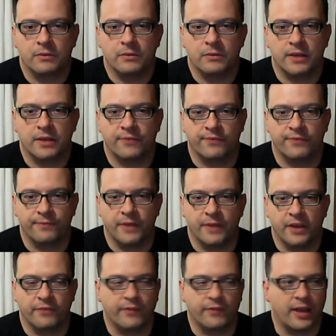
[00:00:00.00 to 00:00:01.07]

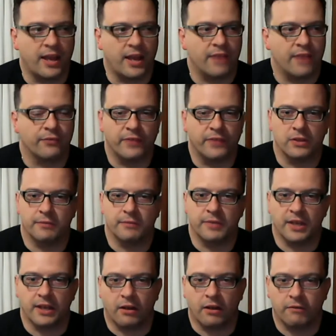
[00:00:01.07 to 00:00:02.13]
if I ever felt
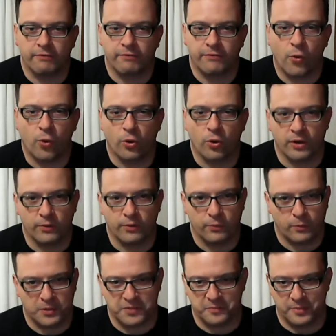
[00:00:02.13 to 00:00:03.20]
limited on four, it
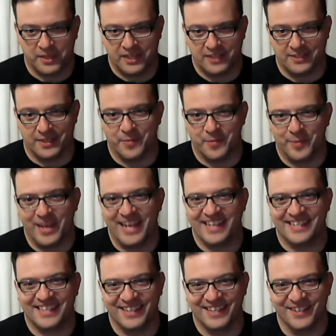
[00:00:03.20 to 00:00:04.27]
wasn't because of the
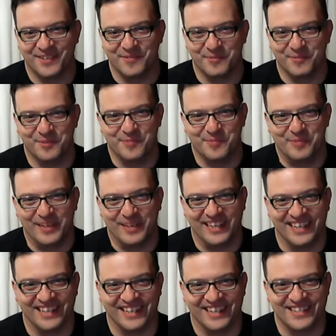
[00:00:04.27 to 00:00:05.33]
bass; it was
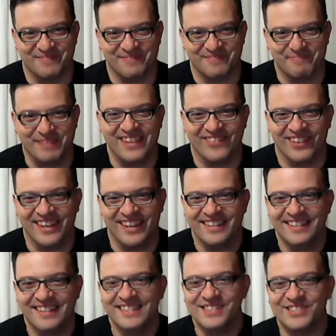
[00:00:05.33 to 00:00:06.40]
because of me, right?
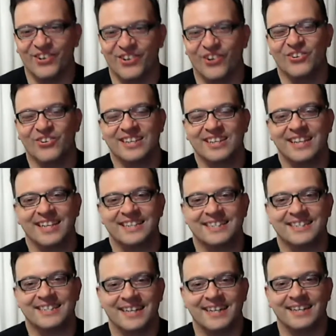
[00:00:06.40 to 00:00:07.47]
So
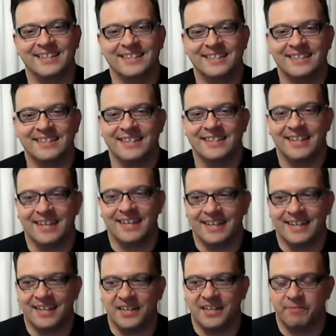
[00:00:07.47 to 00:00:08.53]
it's
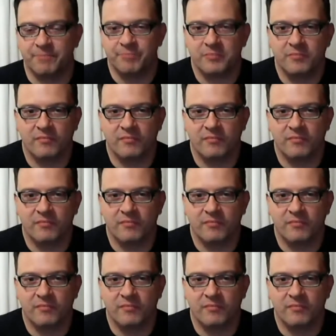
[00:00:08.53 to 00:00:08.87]
um,